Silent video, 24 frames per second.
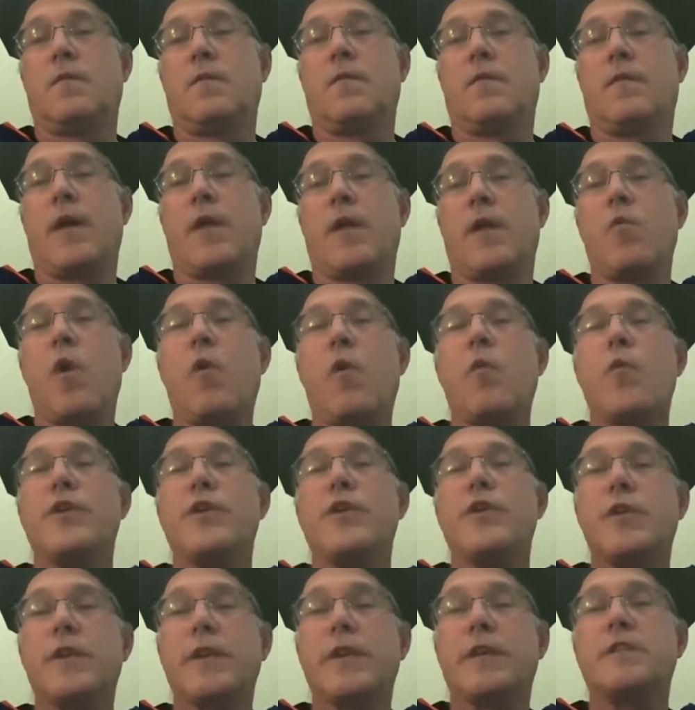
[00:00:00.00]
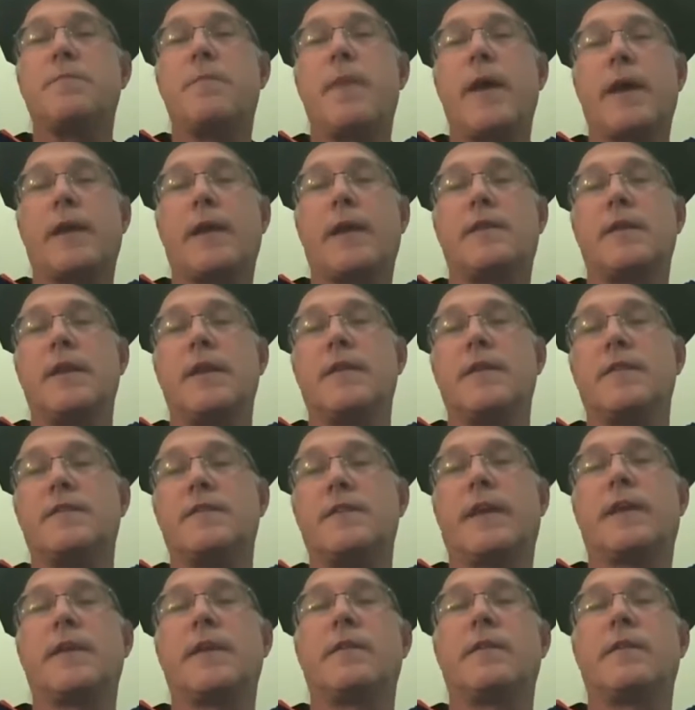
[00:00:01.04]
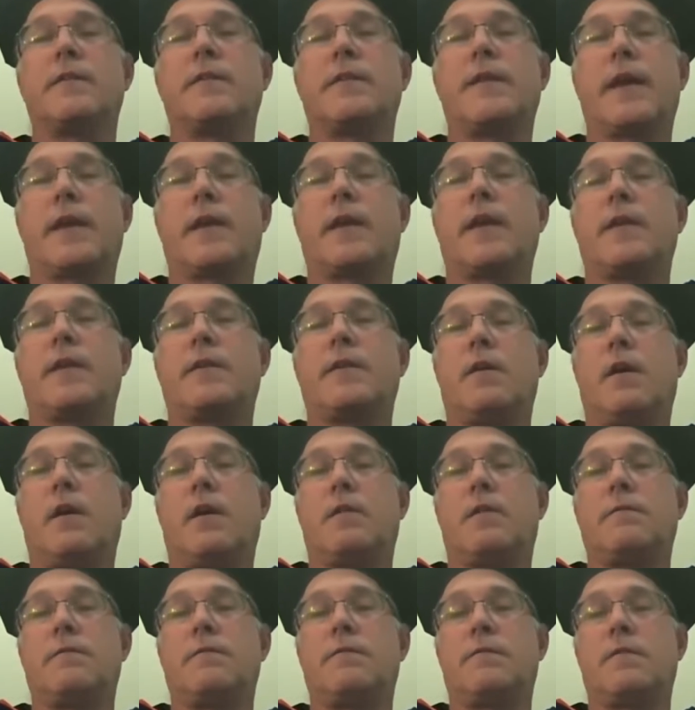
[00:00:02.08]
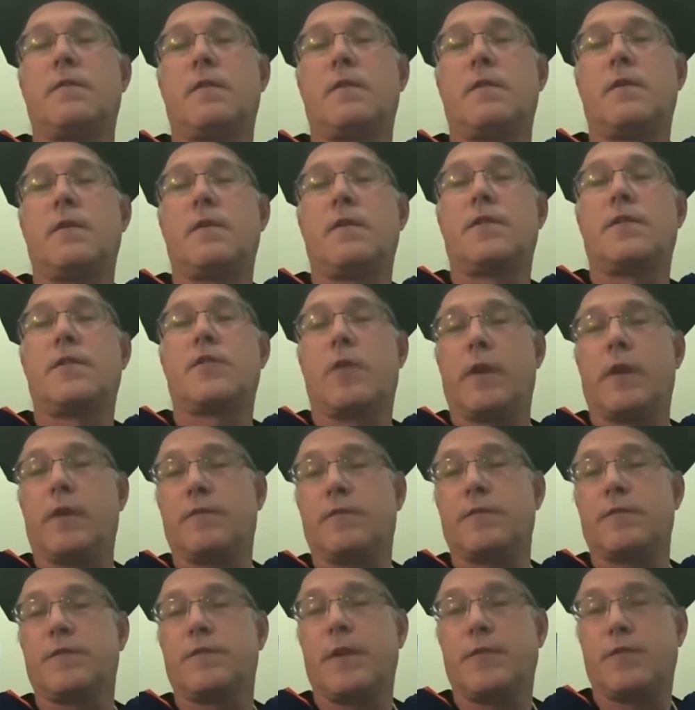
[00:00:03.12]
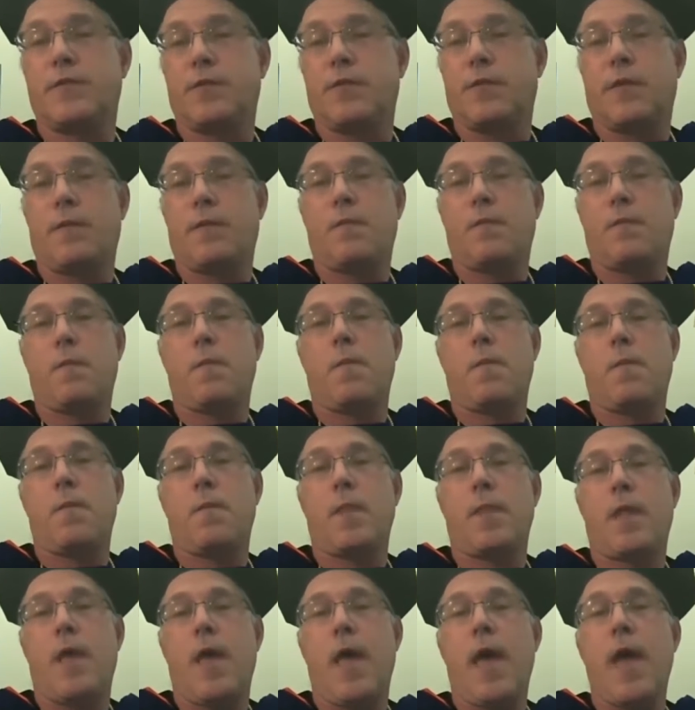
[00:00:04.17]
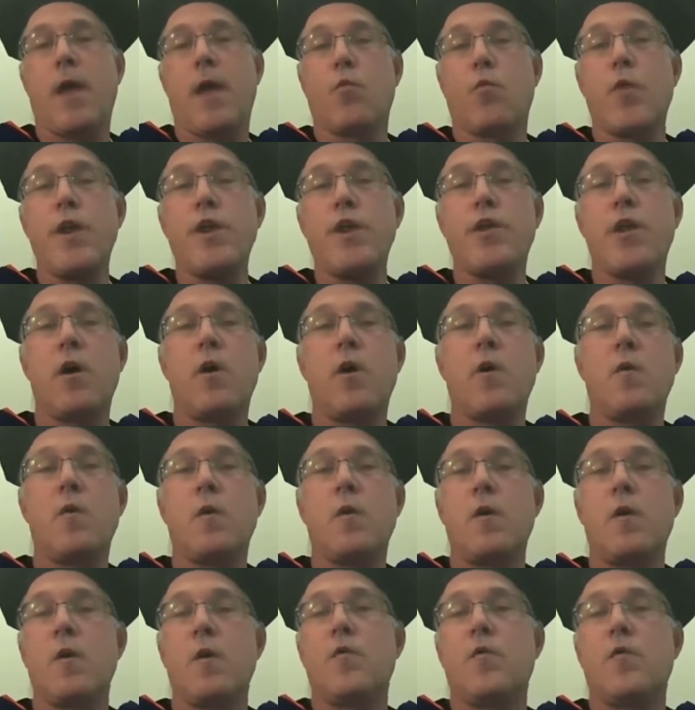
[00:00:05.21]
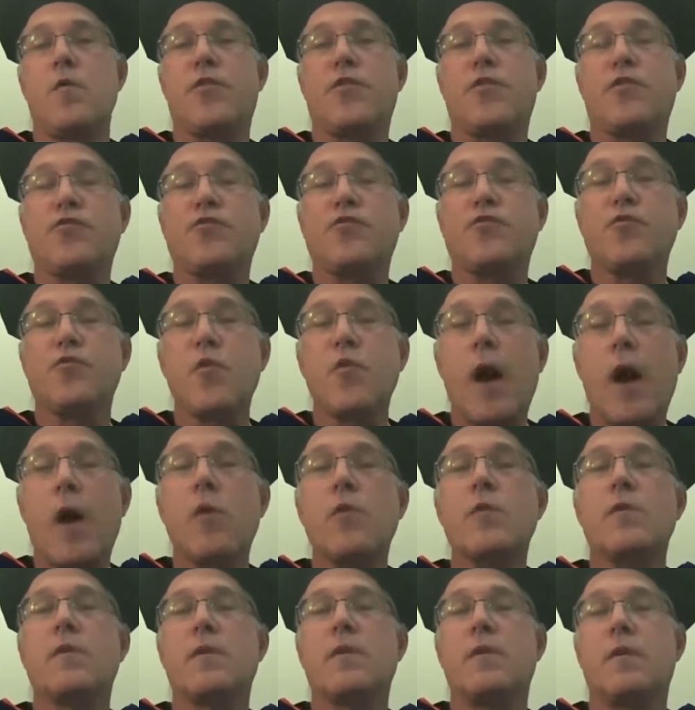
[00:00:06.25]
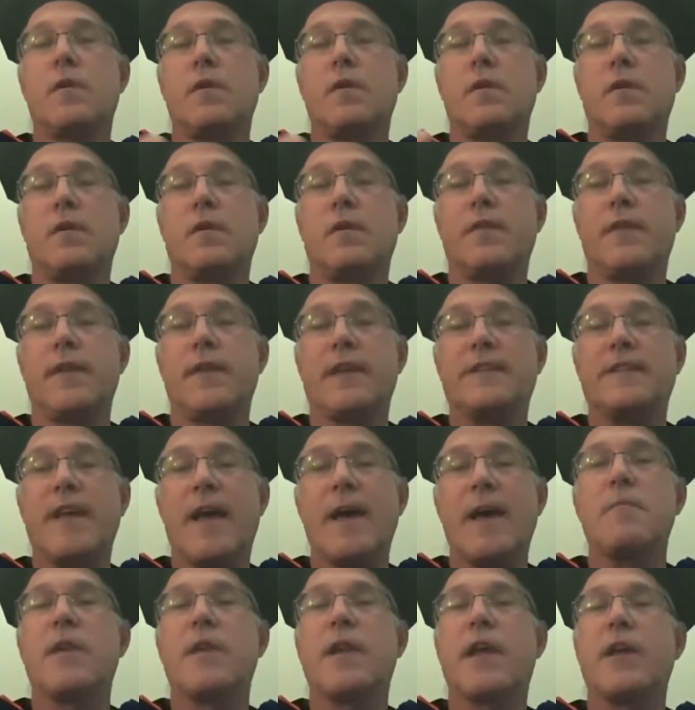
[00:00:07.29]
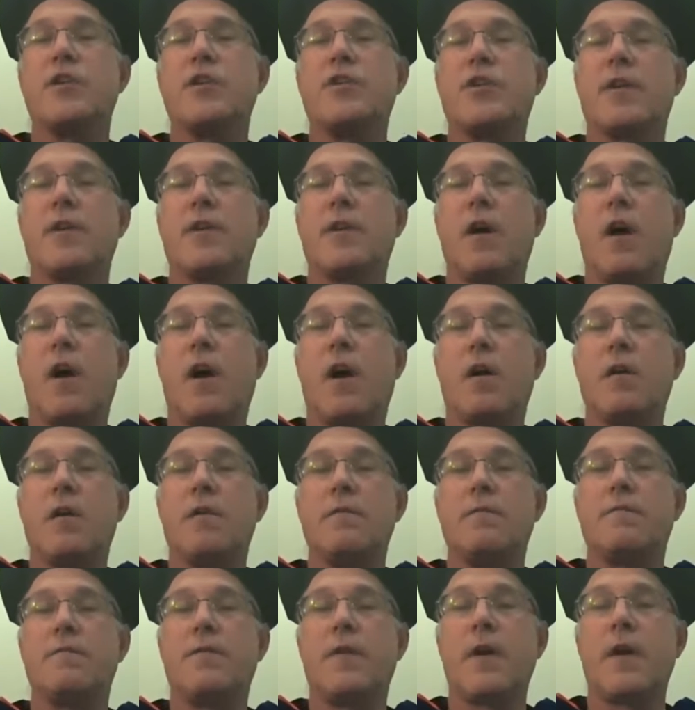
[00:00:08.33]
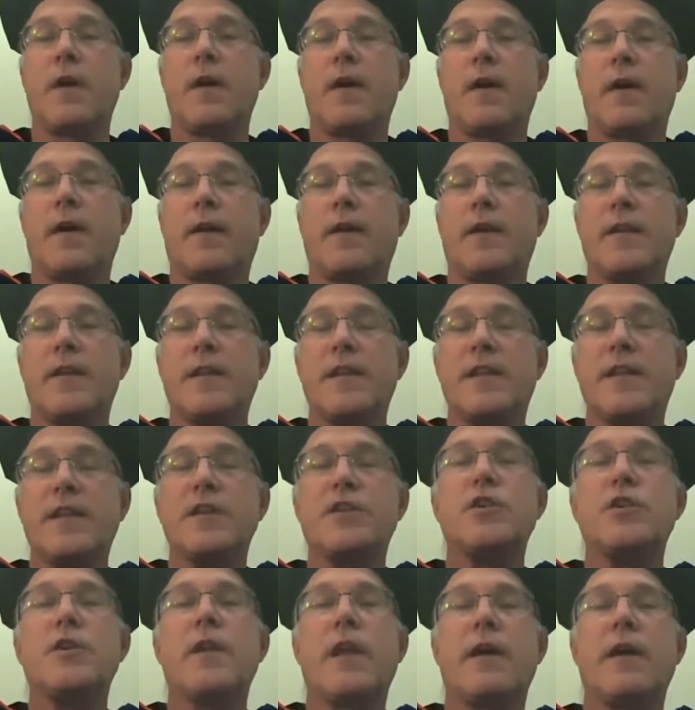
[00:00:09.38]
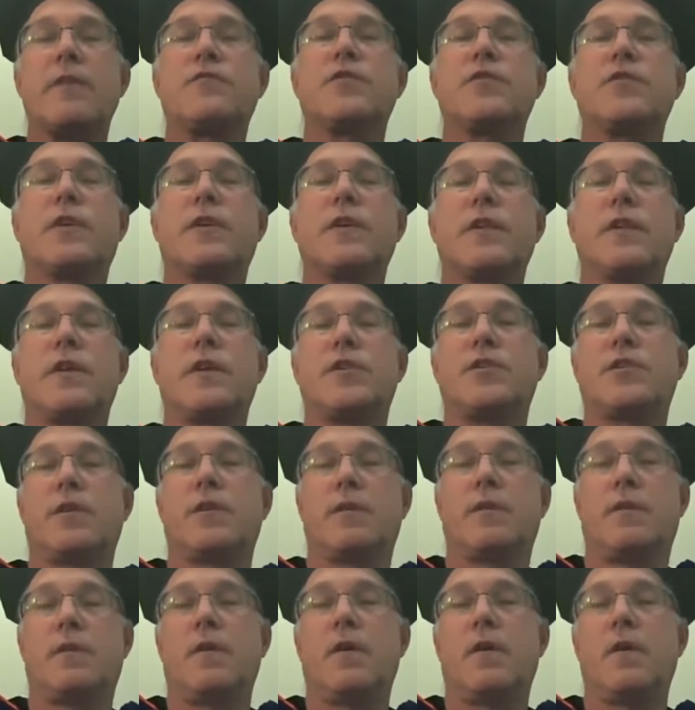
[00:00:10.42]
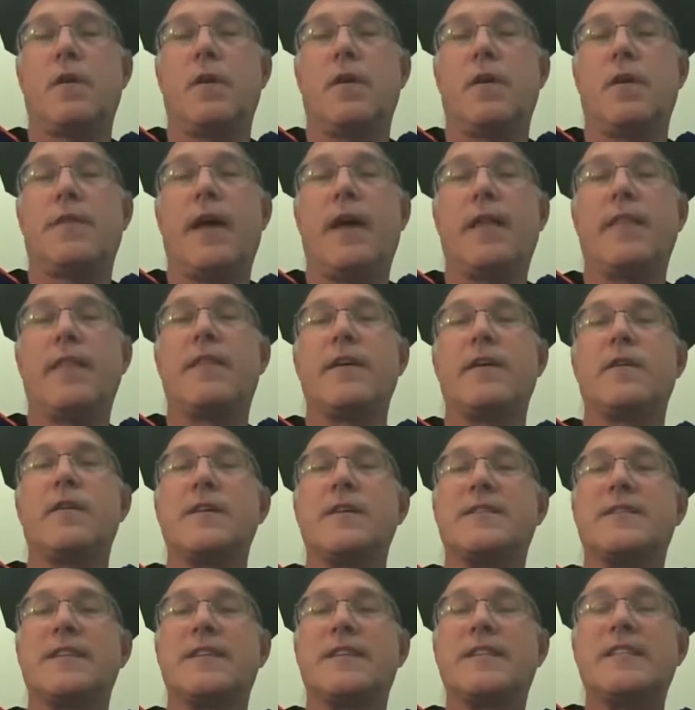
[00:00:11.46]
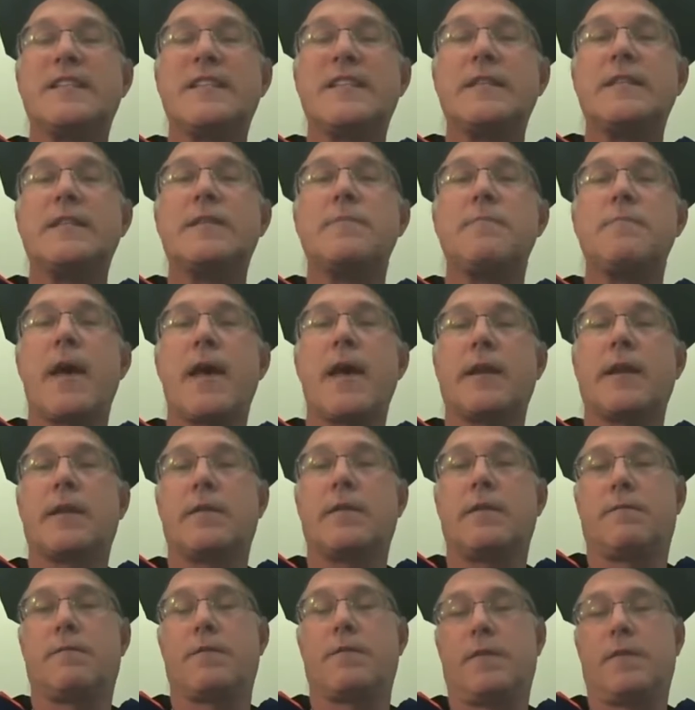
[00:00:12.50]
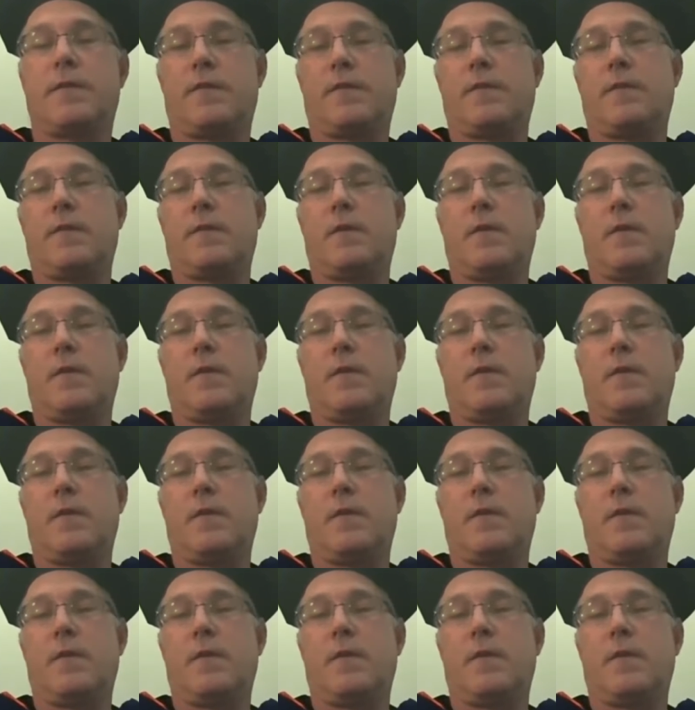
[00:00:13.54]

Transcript: than what we should expect in the second decade of the 21st century. And we know throughout the examination of condition after condition that there is a systematic difference